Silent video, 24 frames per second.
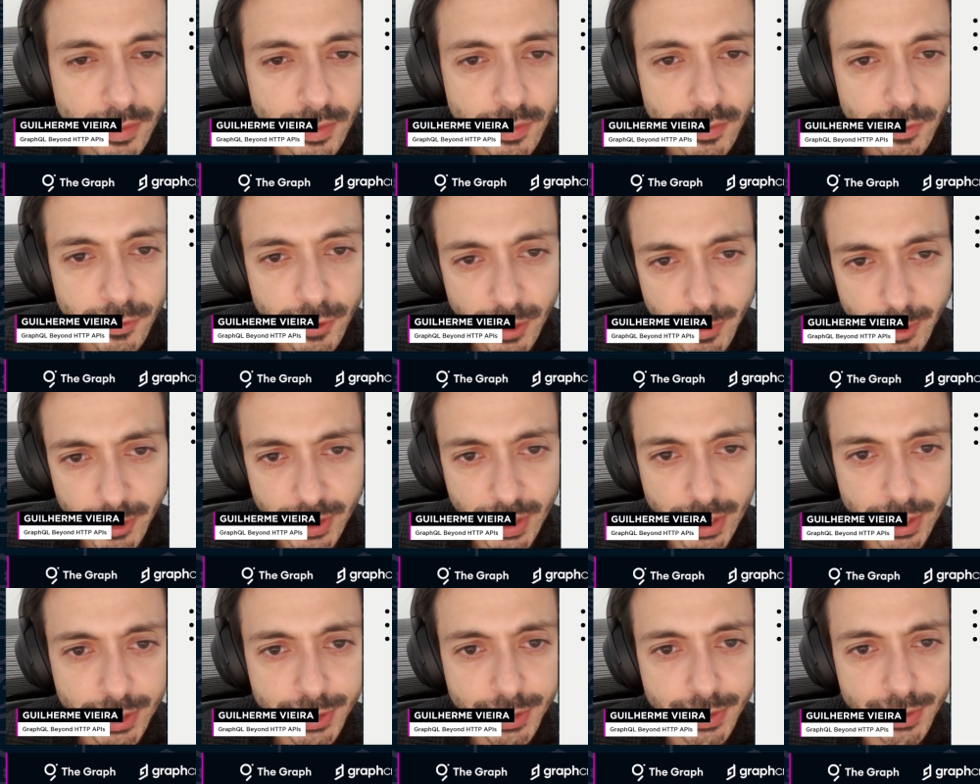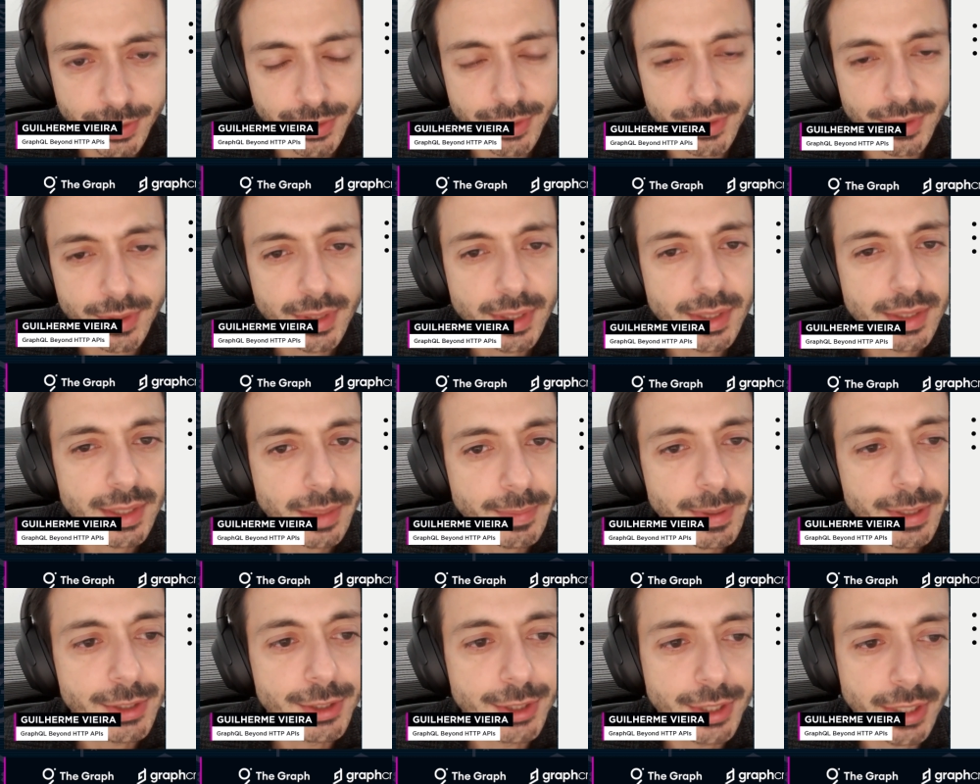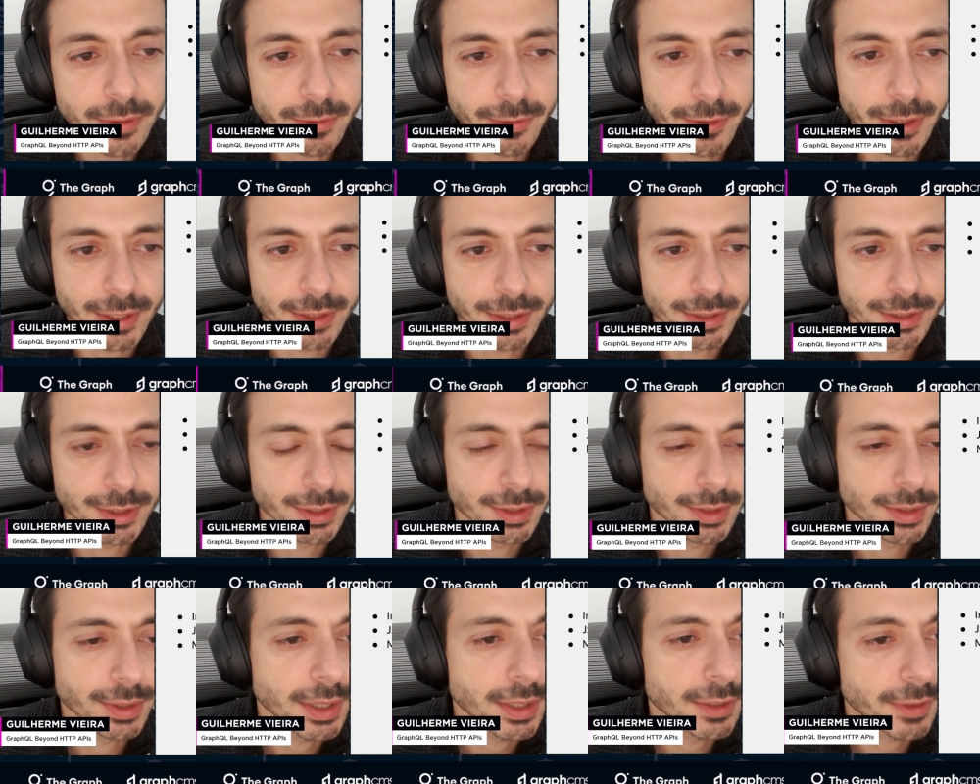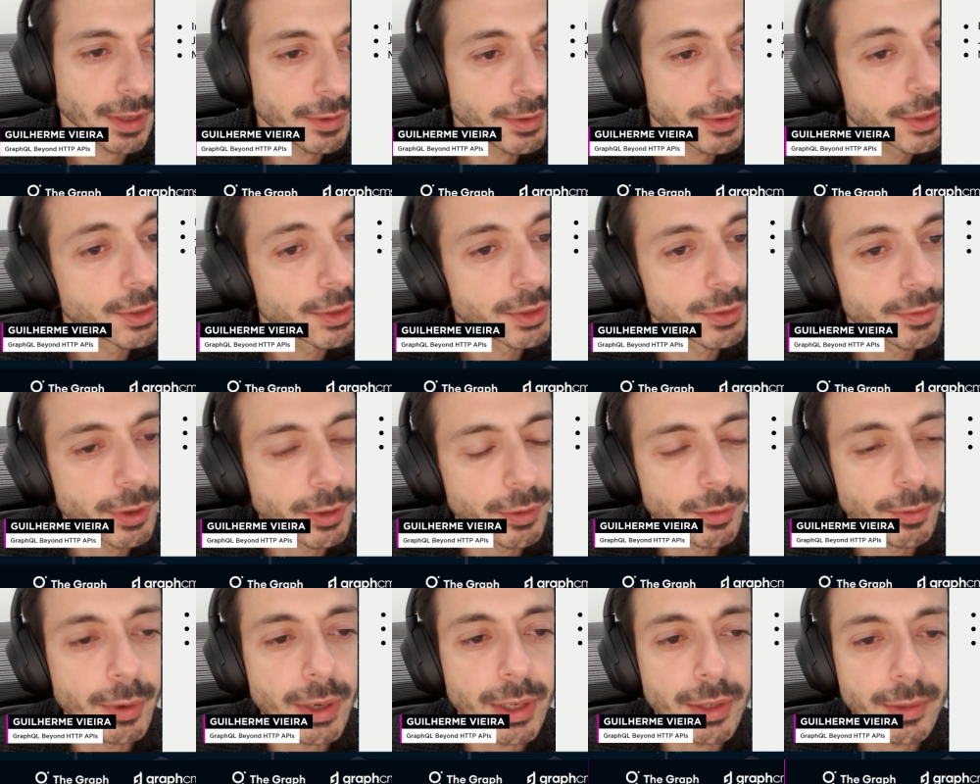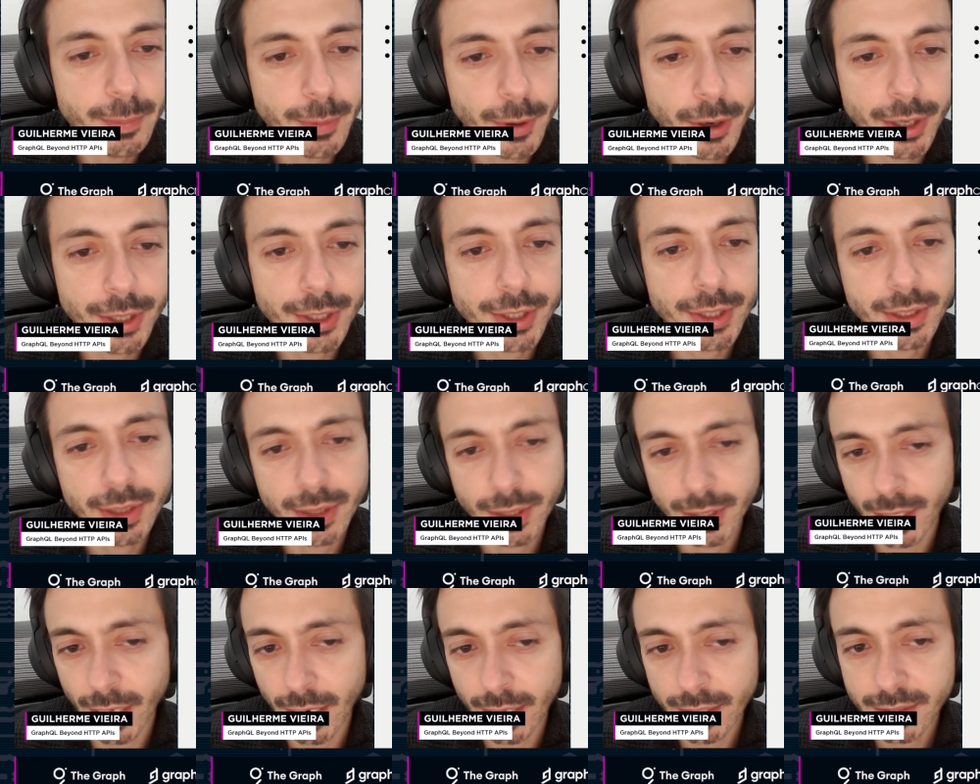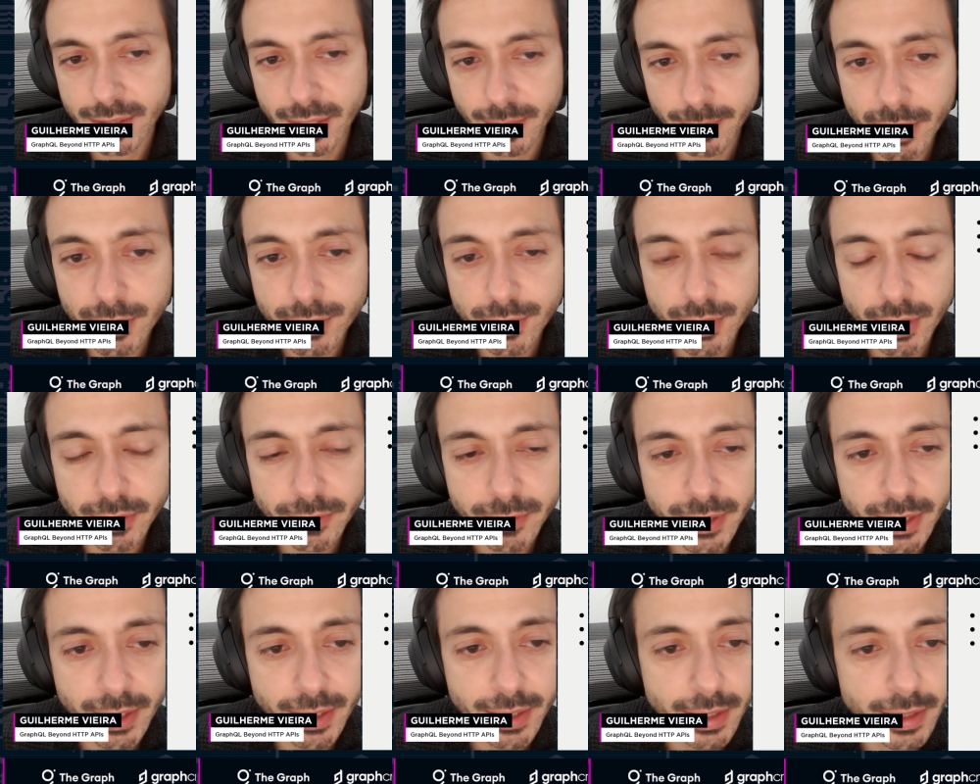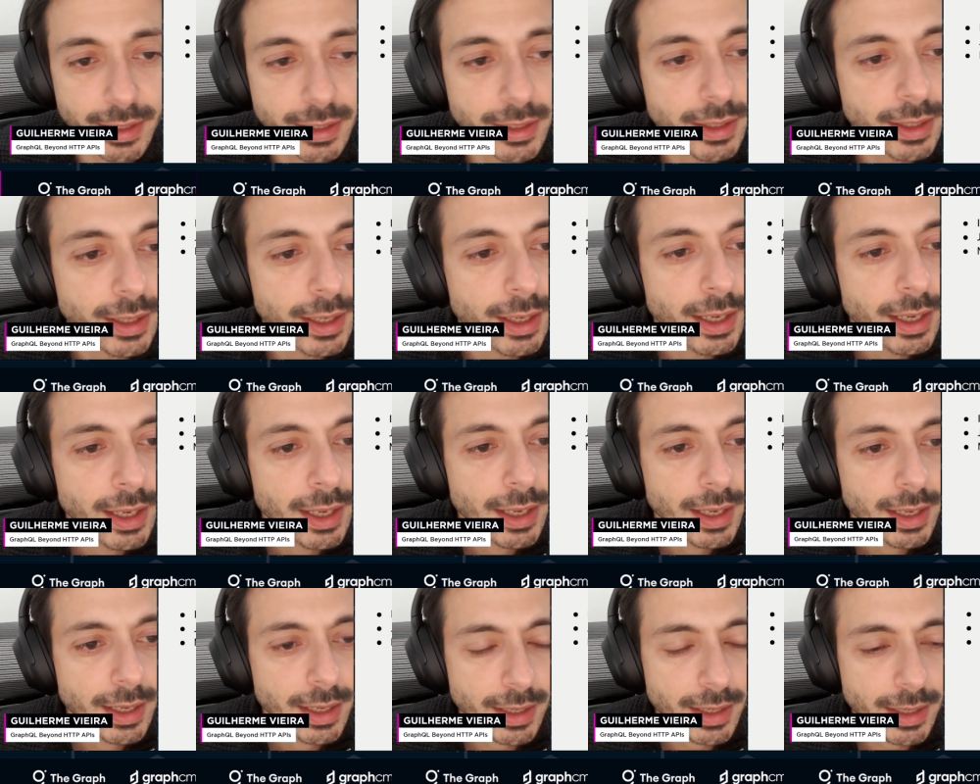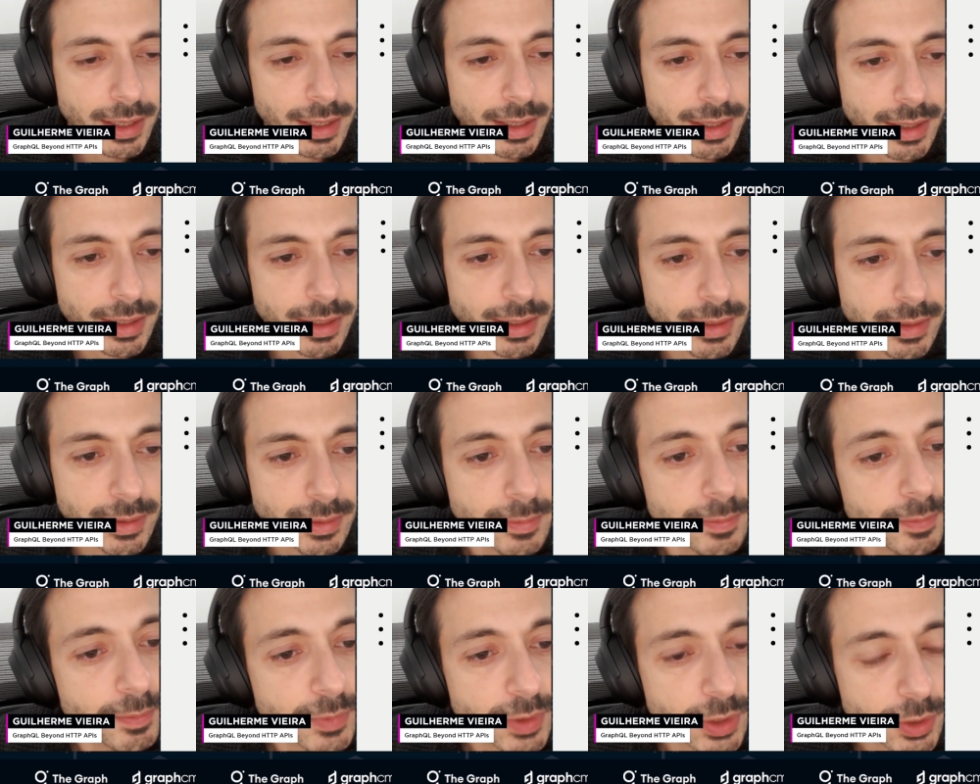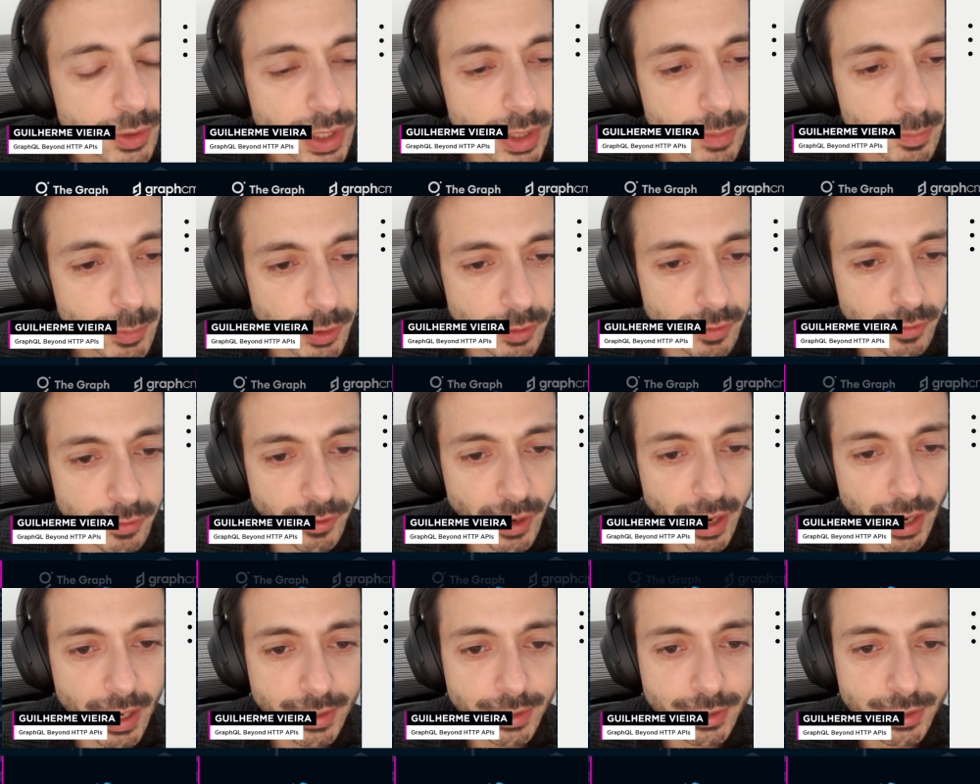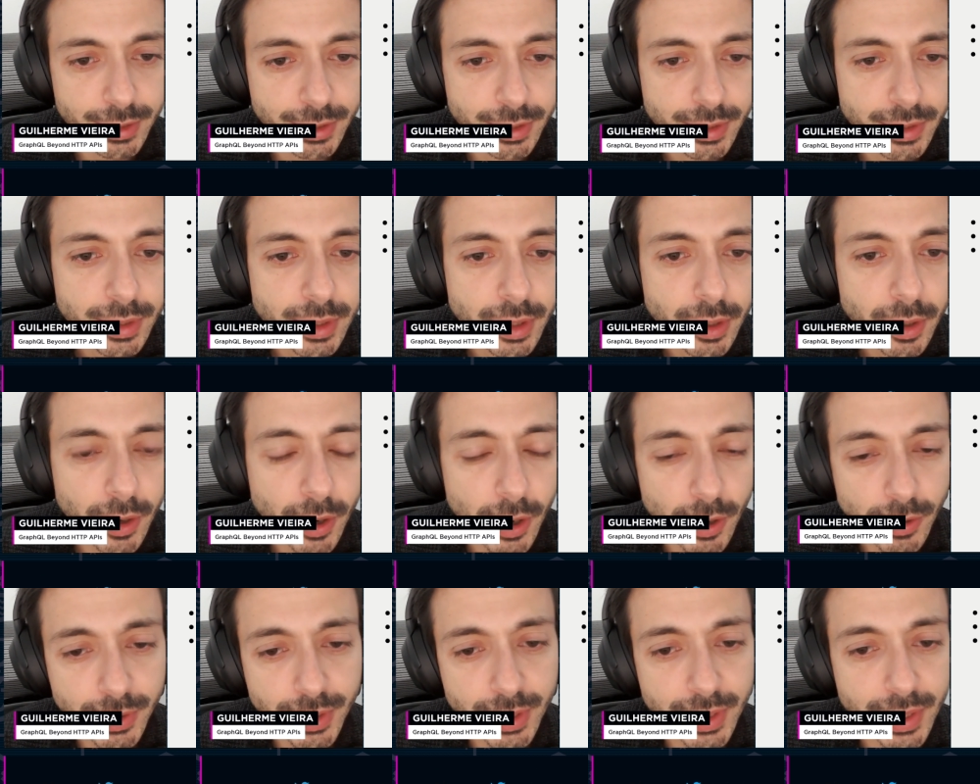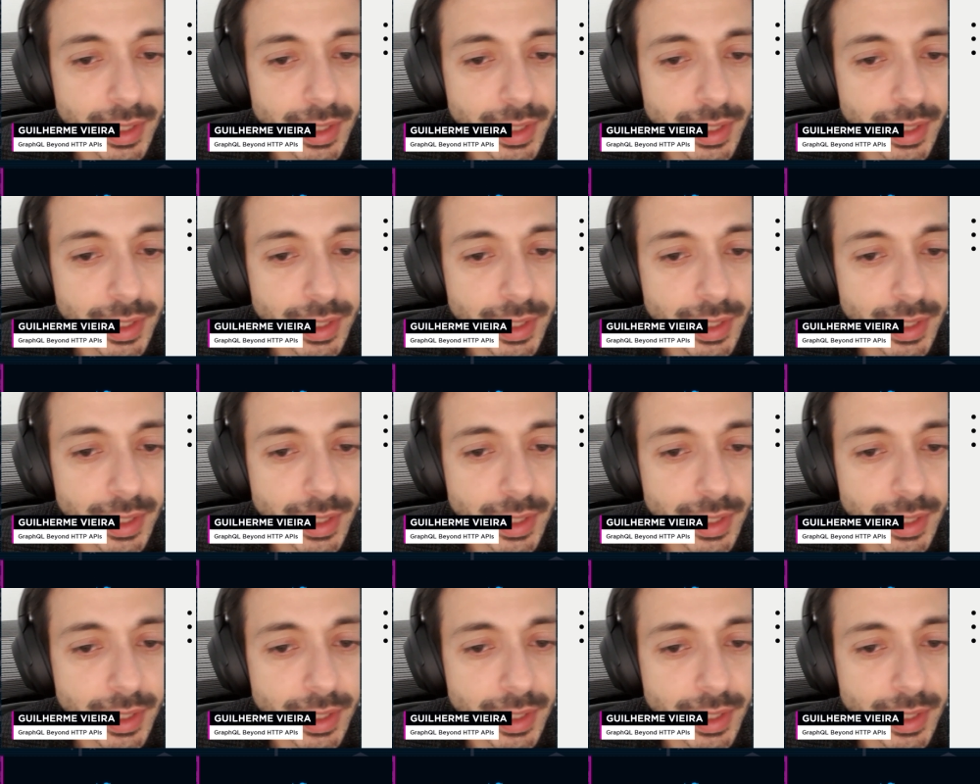For mutations, it's a bit different. It's very useful when importing large amounts of data, and you can provide all the